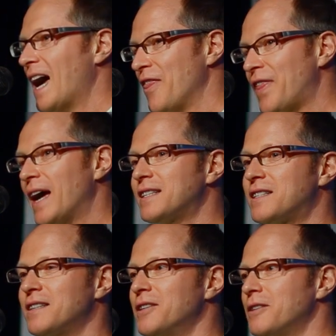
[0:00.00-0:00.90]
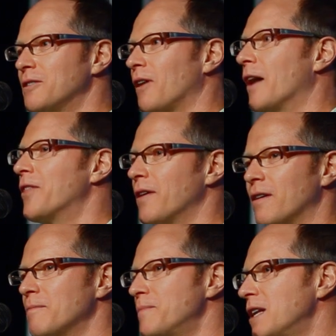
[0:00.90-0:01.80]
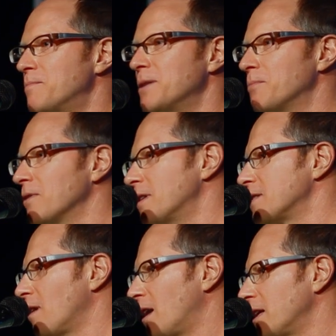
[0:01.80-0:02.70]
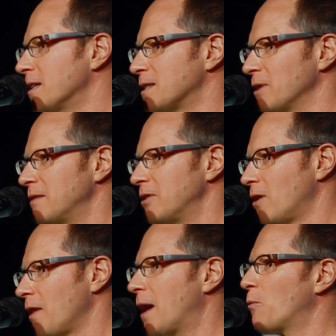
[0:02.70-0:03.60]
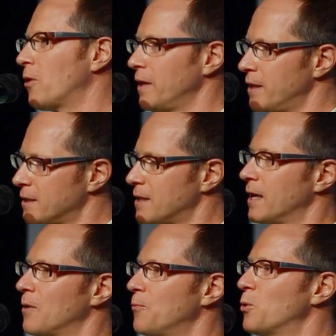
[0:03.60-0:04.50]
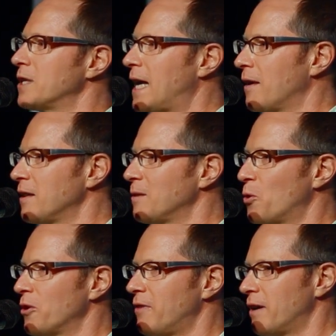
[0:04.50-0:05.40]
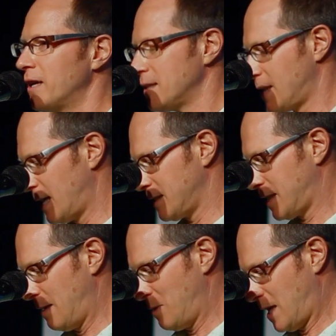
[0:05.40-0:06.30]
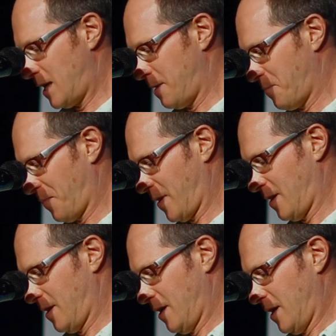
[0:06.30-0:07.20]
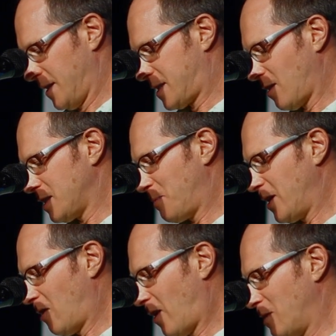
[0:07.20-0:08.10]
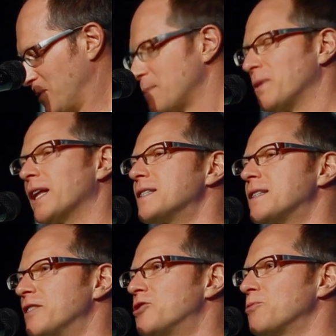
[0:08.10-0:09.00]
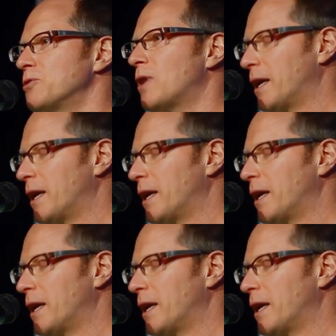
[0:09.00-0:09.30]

And thanks to you, there are many people in this audience, believe it or not, that were down at the Board of Variance that same day. The Salisbury Garden was a place that drew